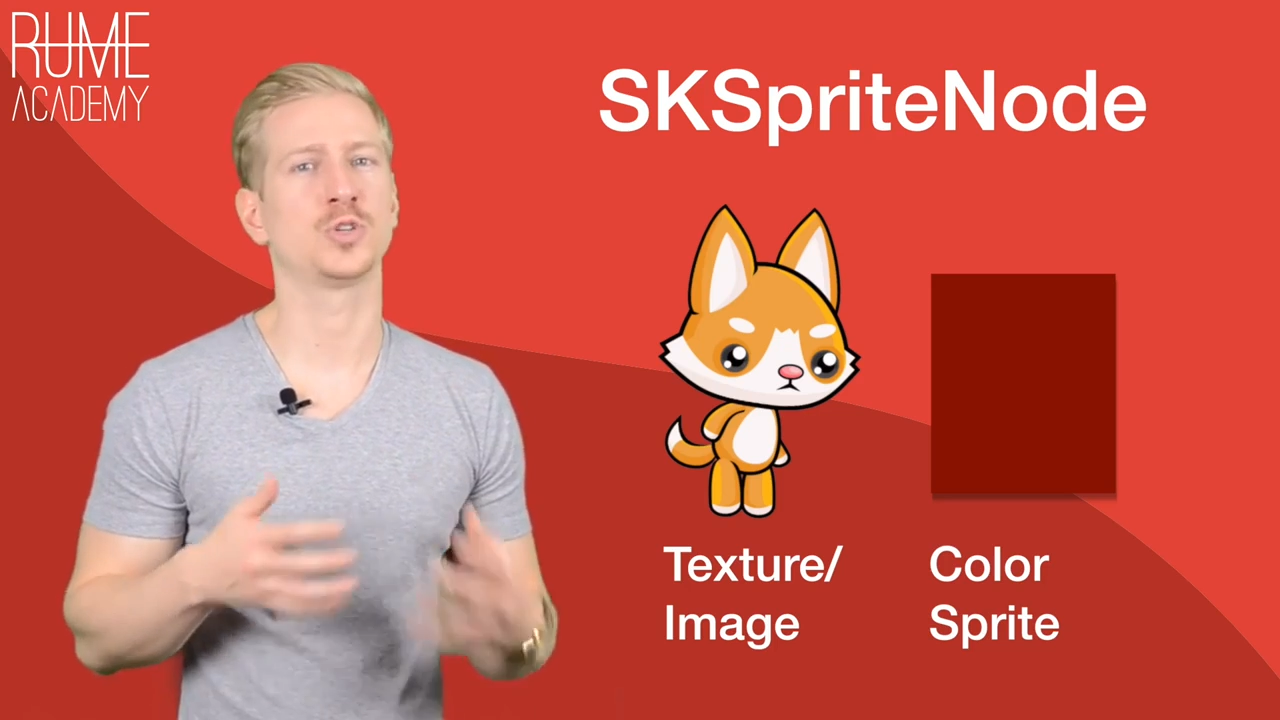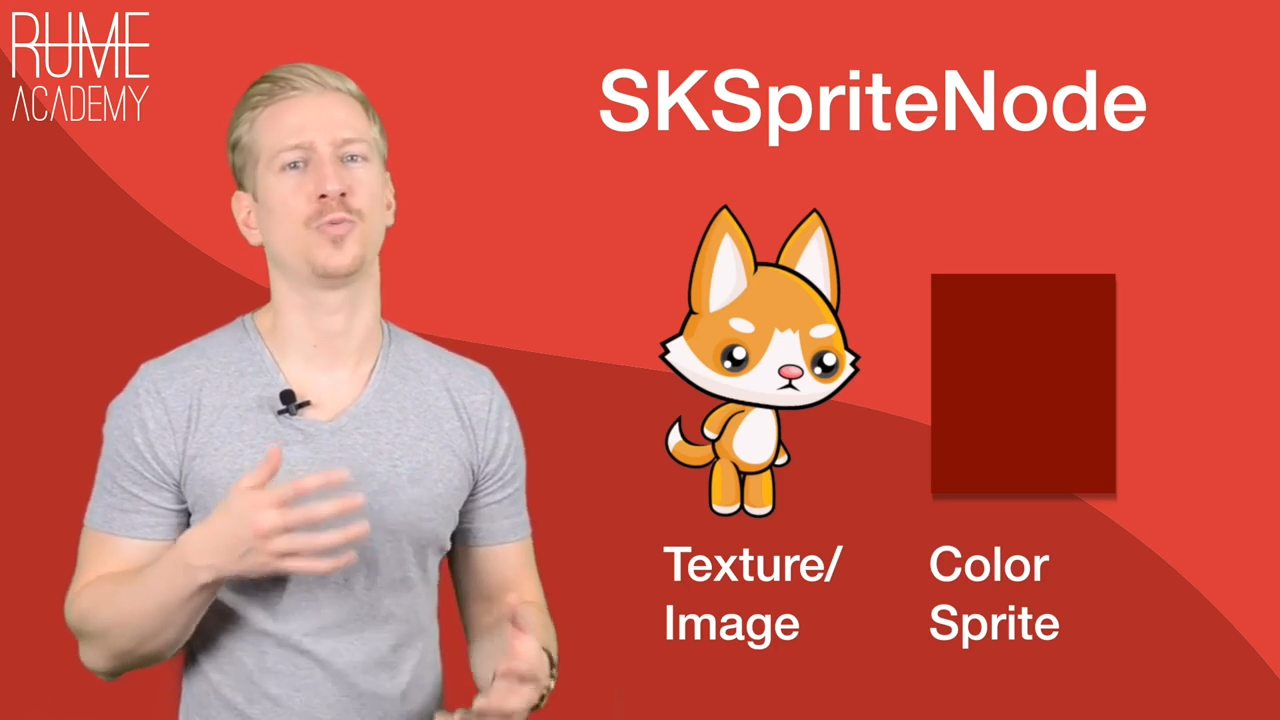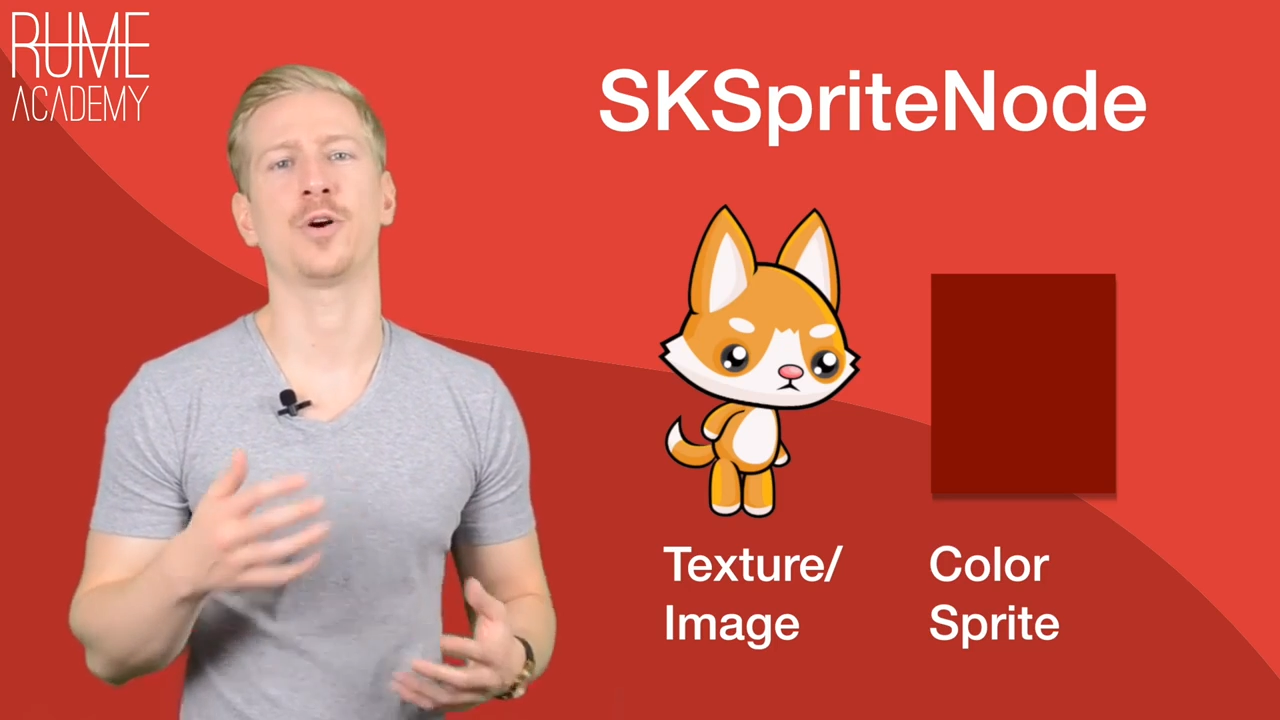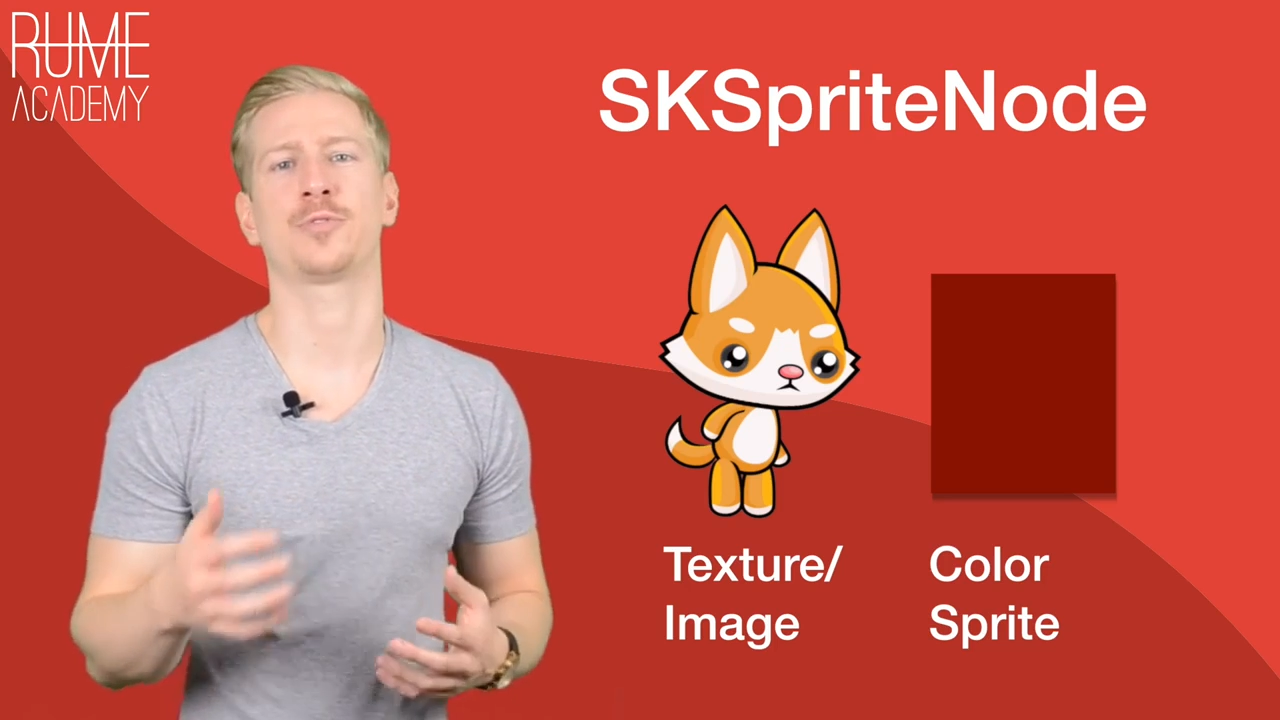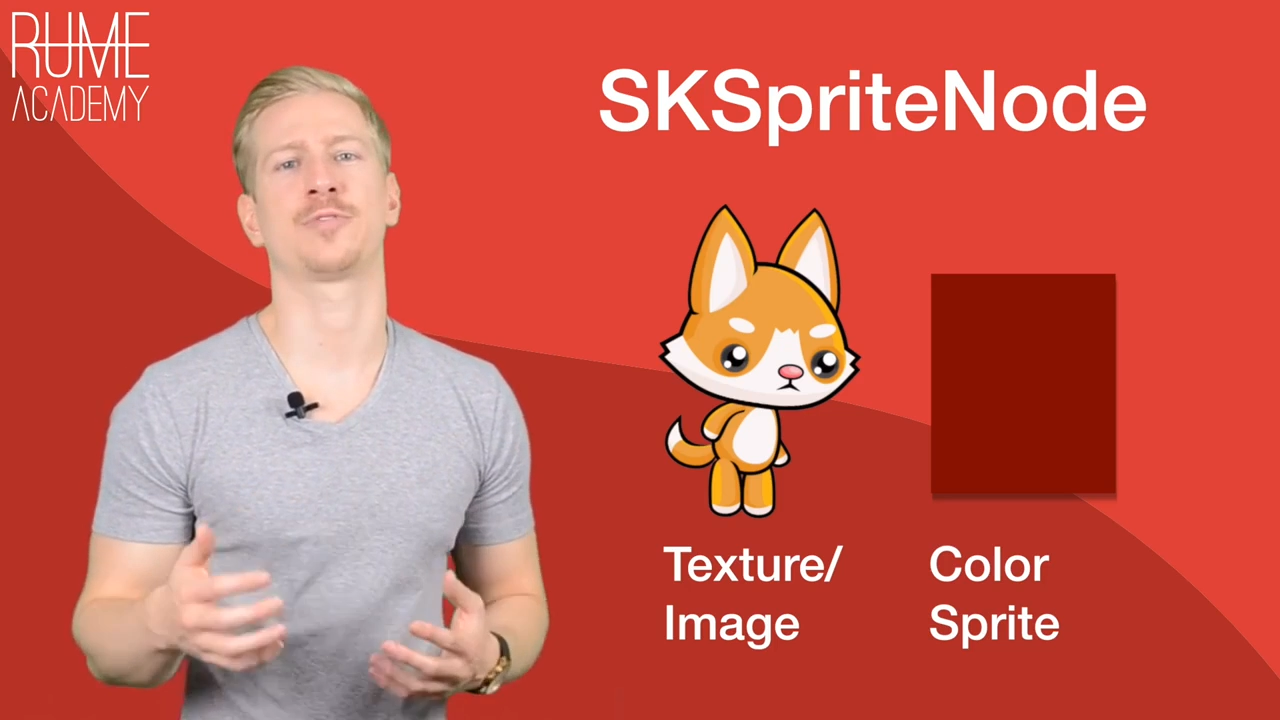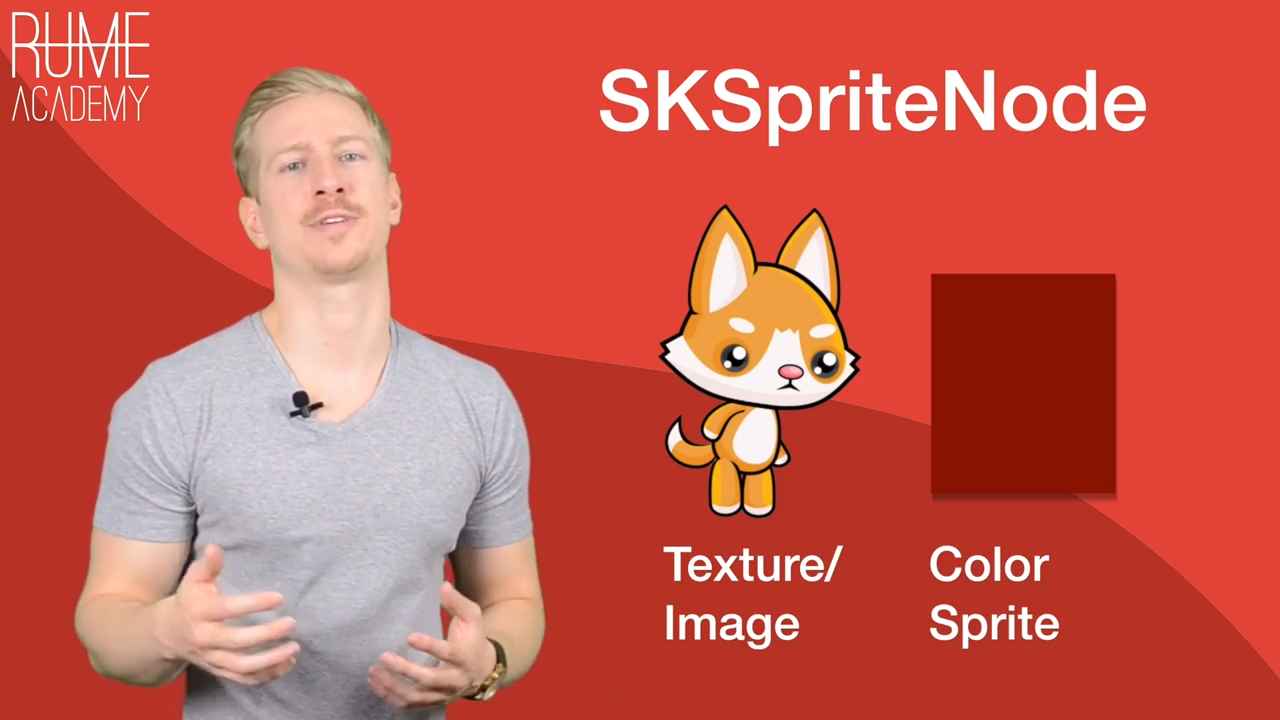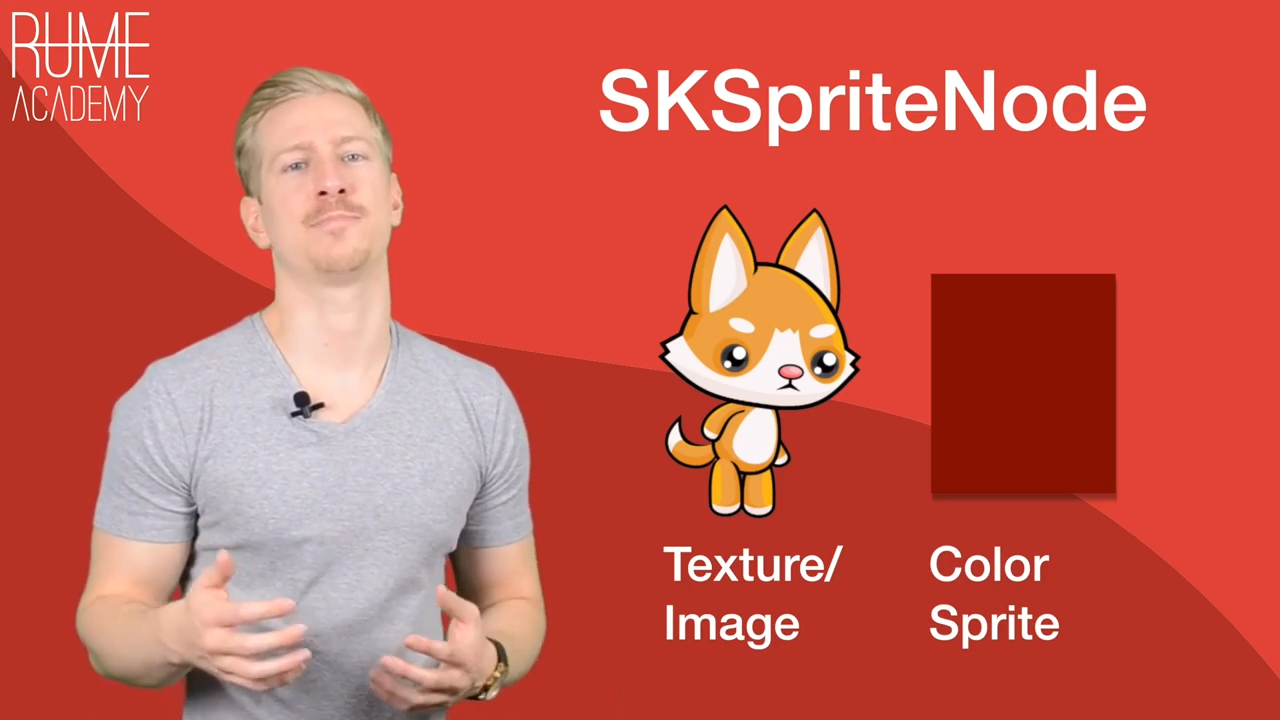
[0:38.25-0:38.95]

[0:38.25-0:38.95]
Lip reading: to work with